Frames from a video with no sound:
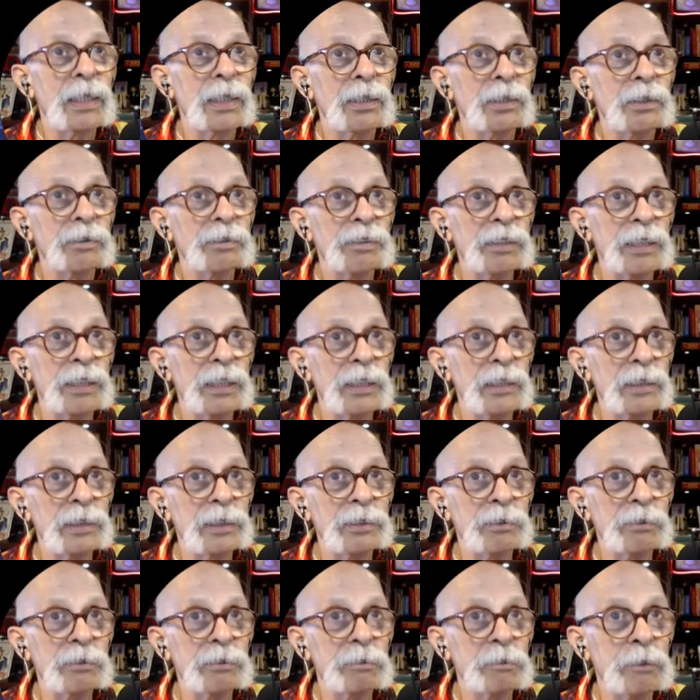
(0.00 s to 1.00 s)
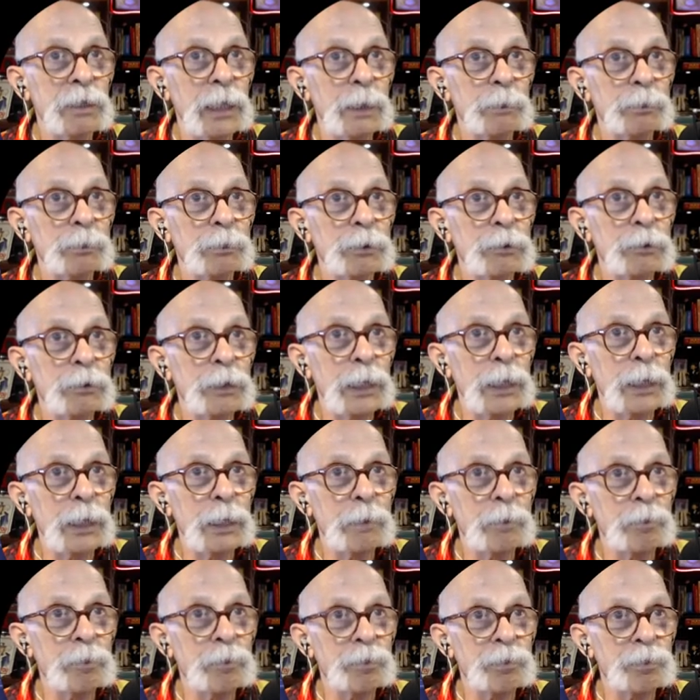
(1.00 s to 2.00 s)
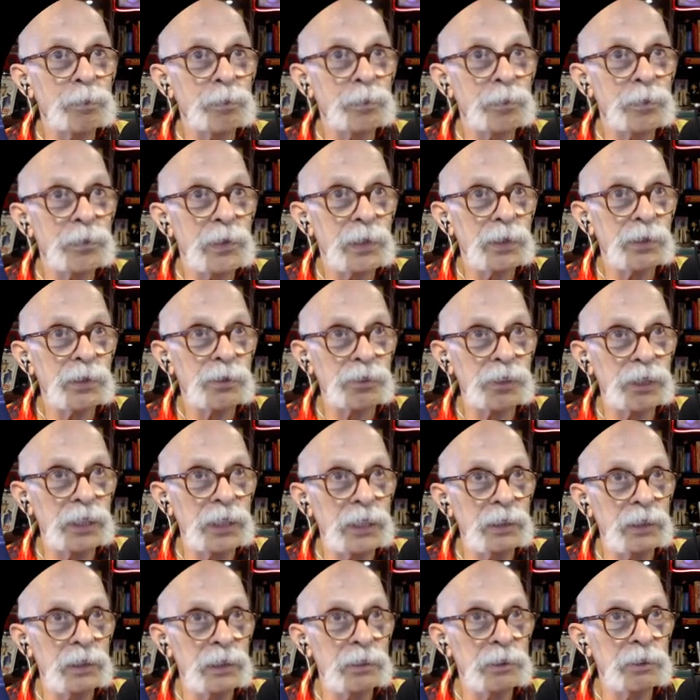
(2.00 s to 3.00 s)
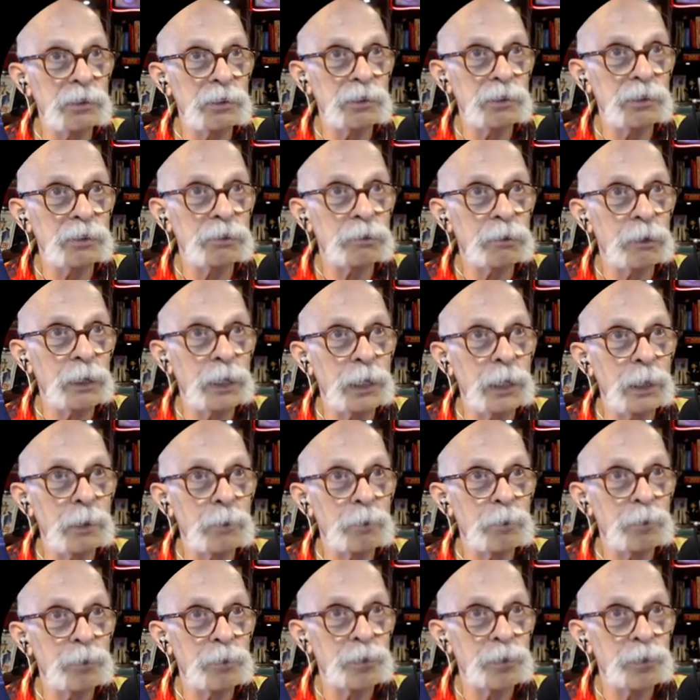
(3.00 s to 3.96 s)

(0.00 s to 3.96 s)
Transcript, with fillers: Sailors, crap, crap. Sailors, crap.